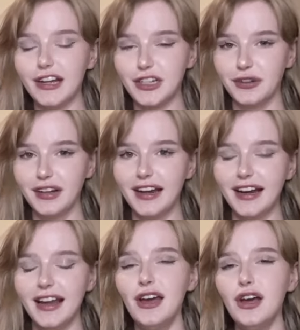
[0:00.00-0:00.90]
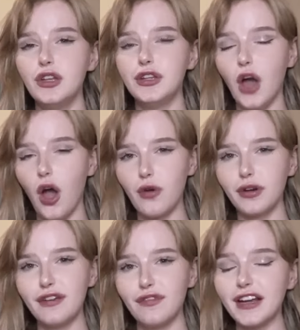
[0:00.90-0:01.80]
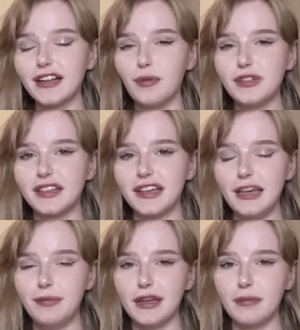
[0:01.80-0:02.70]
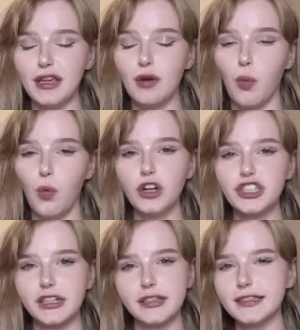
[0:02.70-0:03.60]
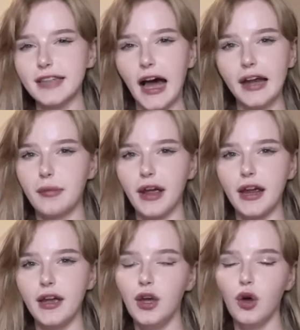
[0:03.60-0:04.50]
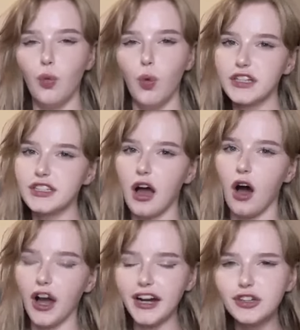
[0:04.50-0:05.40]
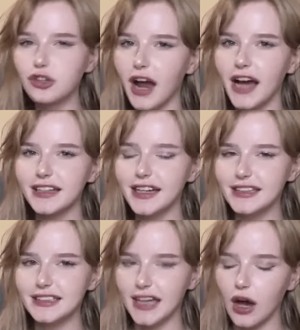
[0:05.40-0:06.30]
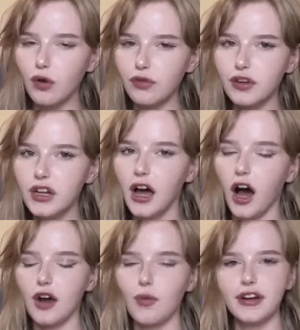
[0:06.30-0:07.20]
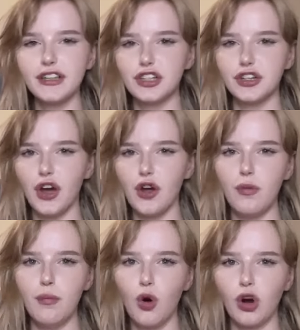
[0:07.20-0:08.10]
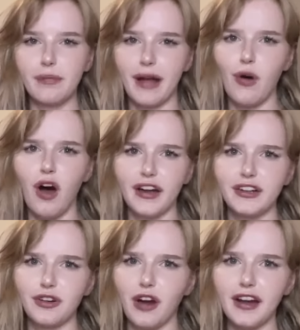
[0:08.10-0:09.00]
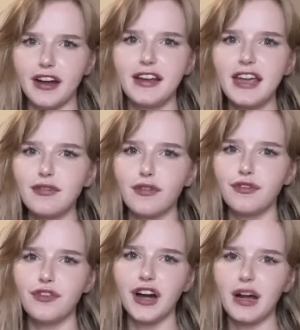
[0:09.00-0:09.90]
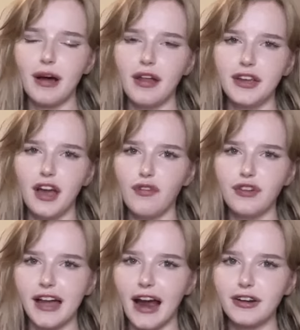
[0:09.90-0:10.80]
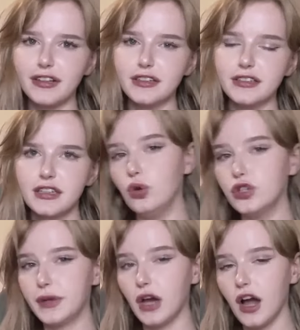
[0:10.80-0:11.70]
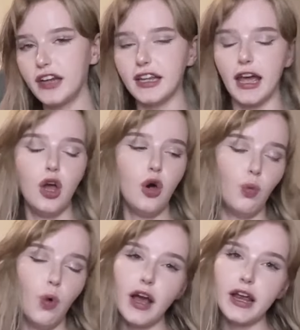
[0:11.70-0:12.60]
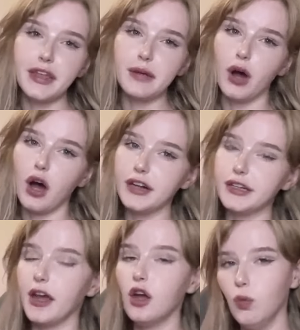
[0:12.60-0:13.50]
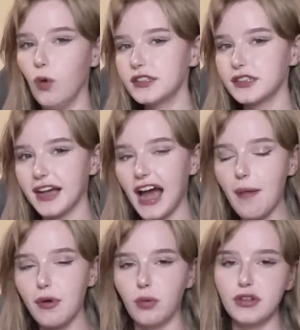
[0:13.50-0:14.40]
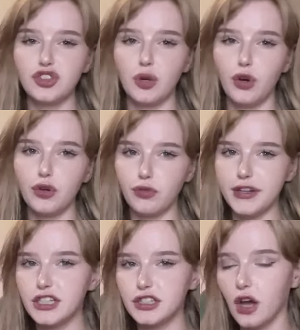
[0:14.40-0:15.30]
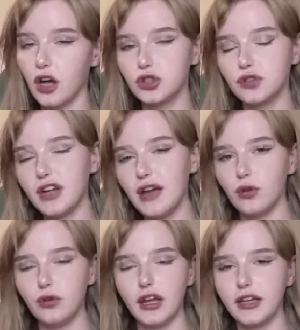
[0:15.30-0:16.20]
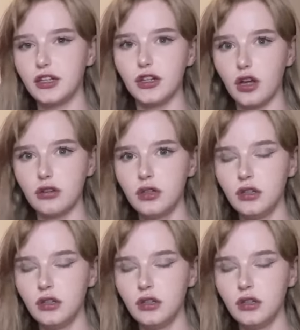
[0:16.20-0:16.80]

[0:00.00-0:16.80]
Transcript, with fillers: literally, the only thing that was keeping me watching this anime was Aincrad itself. I wanted to know more about Aincrad. I didn't give a fuck about the other characters. Who's behind it? Why are they behind it? What's going to happen when someone reaches the 100th level? Like, you know,